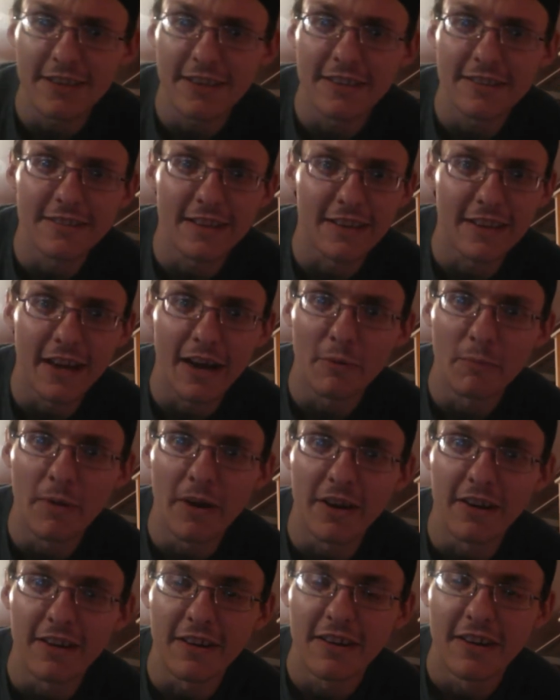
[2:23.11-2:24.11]
He said y'all
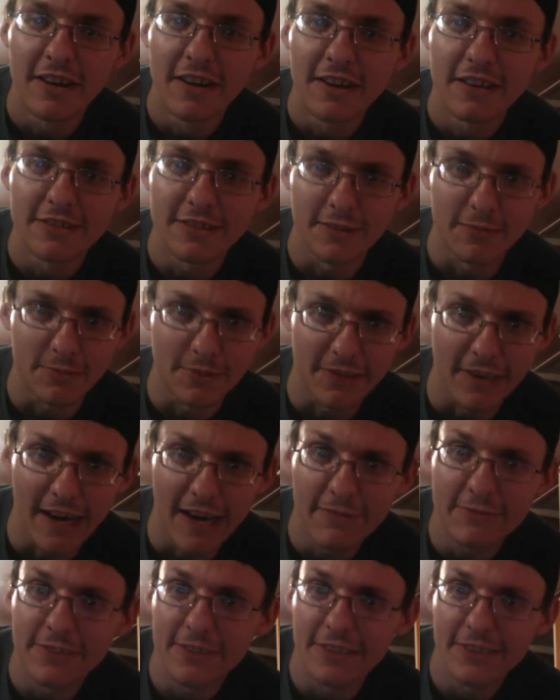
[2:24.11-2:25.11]
better
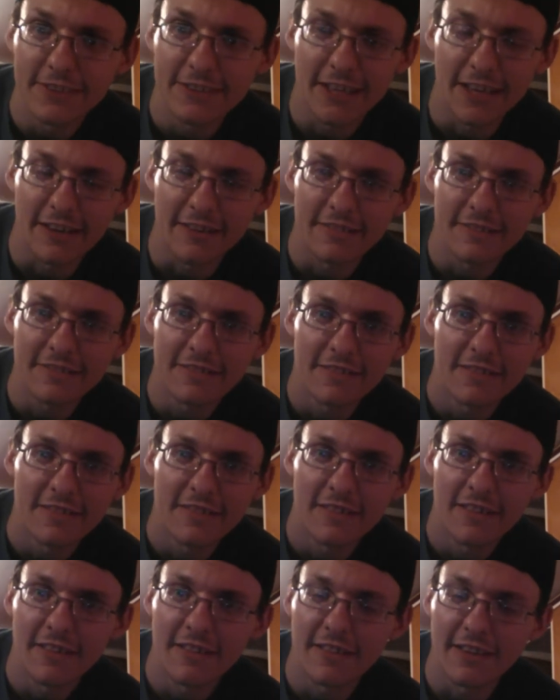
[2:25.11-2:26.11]
subscribe to the channel,
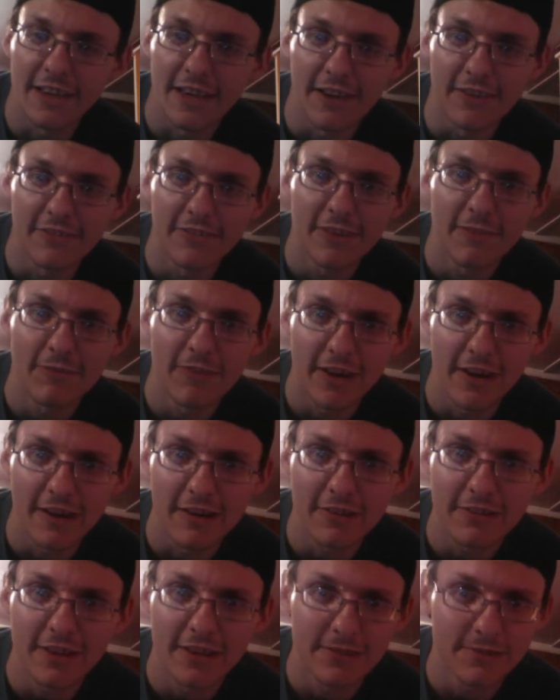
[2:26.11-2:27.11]
give the
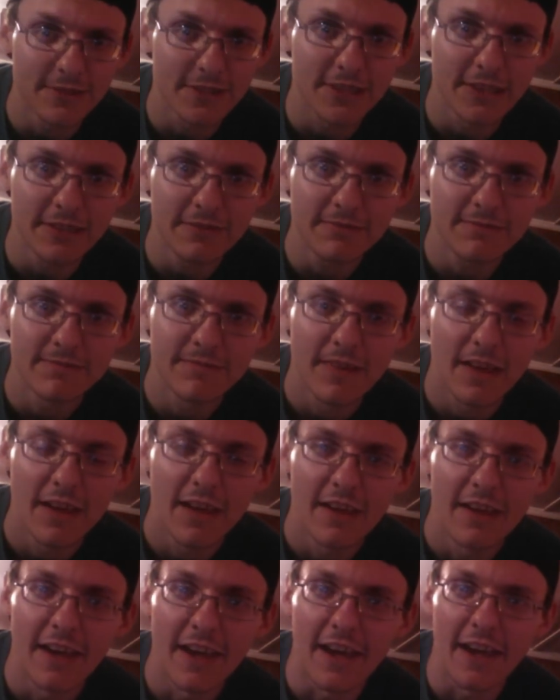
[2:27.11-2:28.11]
video a thumbs up,
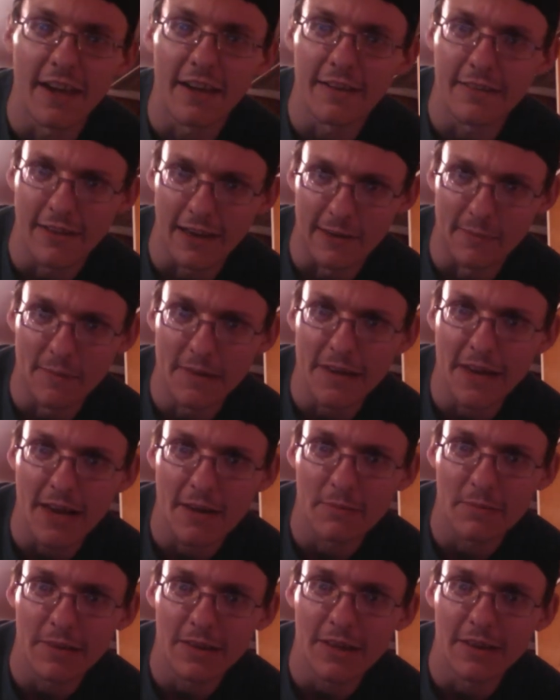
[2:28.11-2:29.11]
and comment
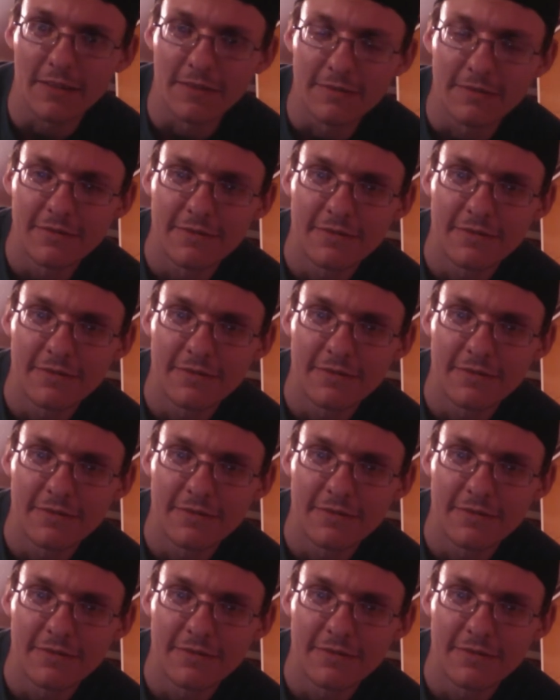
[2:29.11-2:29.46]
down below.